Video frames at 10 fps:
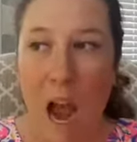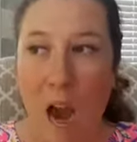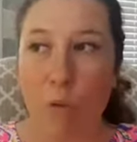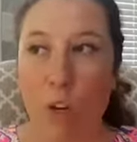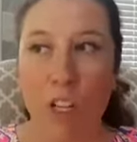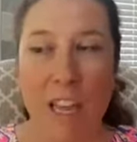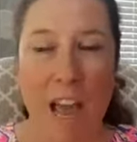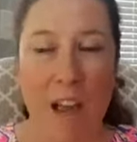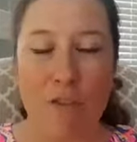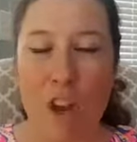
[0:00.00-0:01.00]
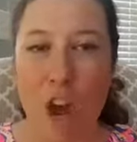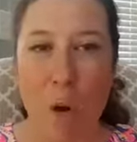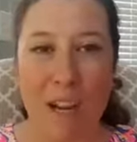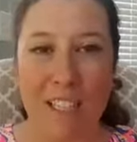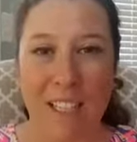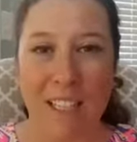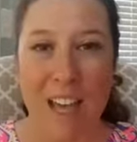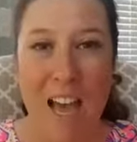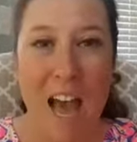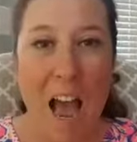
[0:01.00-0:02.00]
I really have no idea
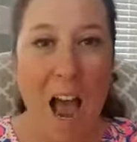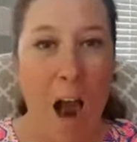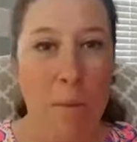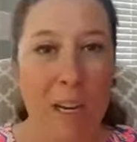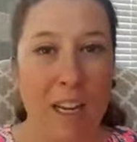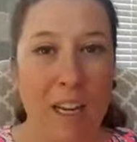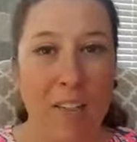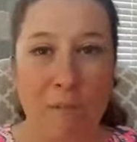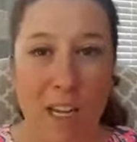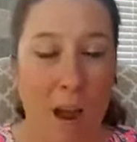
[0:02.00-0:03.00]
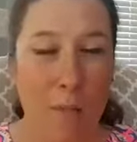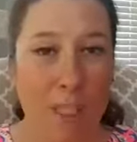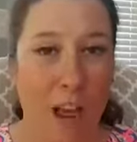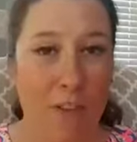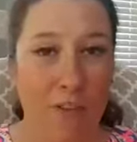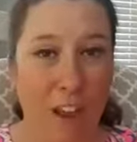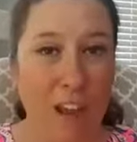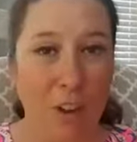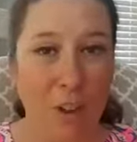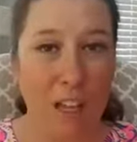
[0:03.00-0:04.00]
how many times I
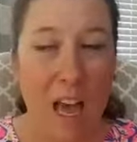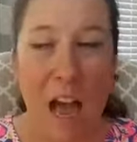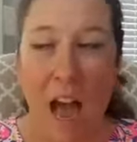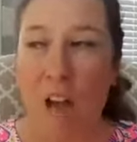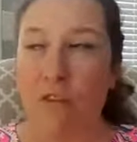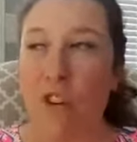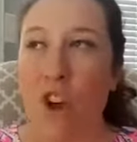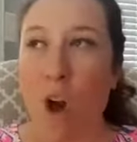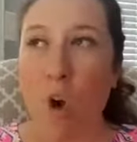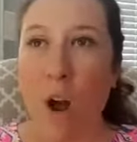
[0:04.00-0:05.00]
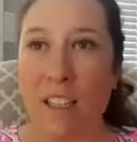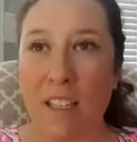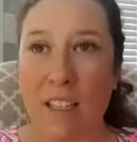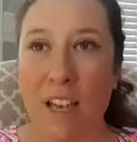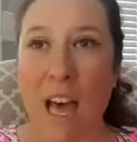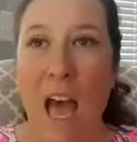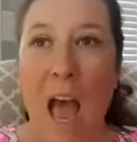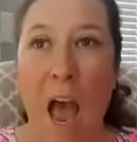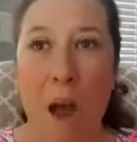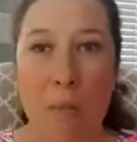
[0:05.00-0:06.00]
failed. I have no idea
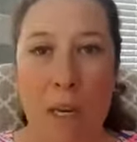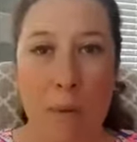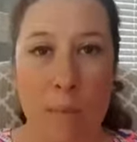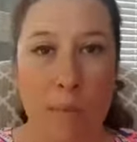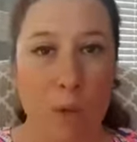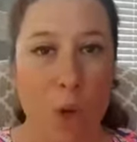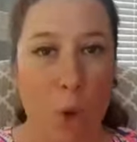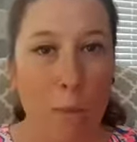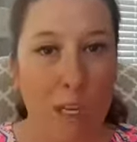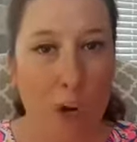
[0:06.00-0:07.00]
how many people told me